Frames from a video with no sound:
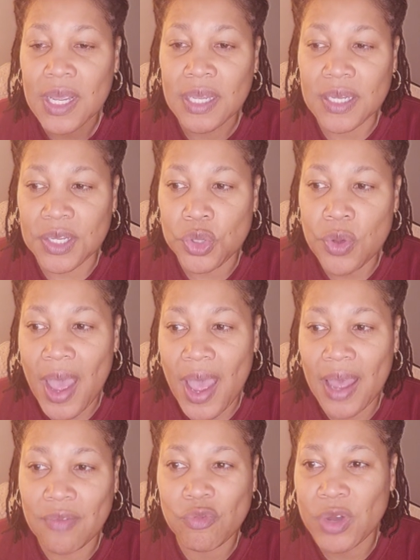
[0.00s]
Then you
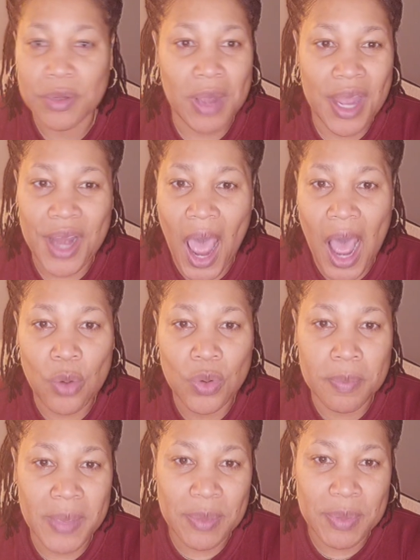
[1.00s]
have an hour,
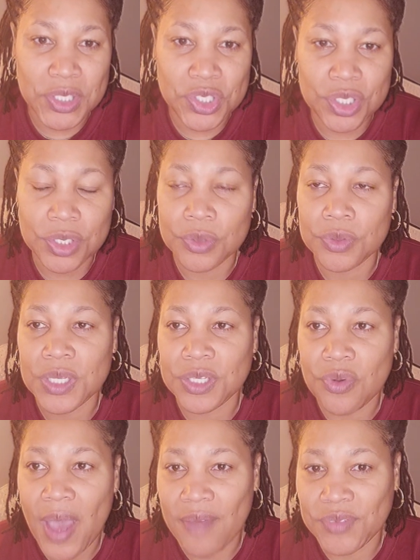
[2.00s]
maybe 2, then
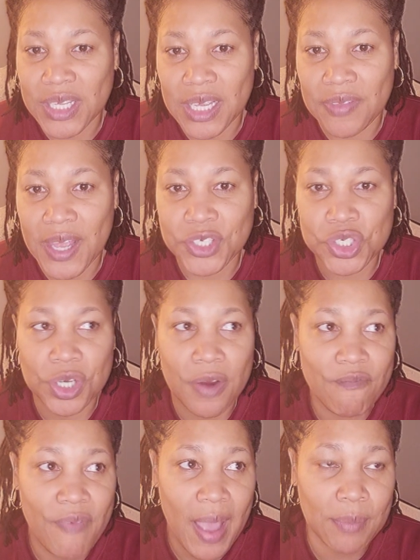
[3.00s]
you have to give that to your
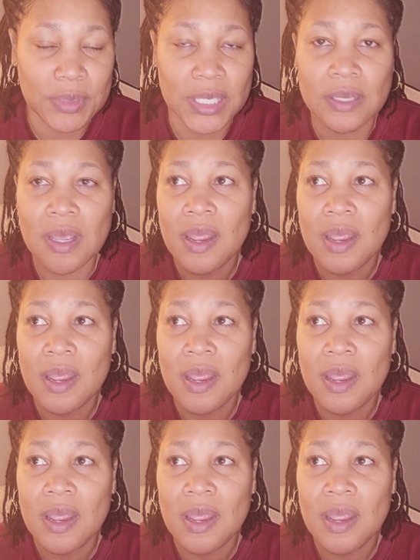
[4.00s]
family.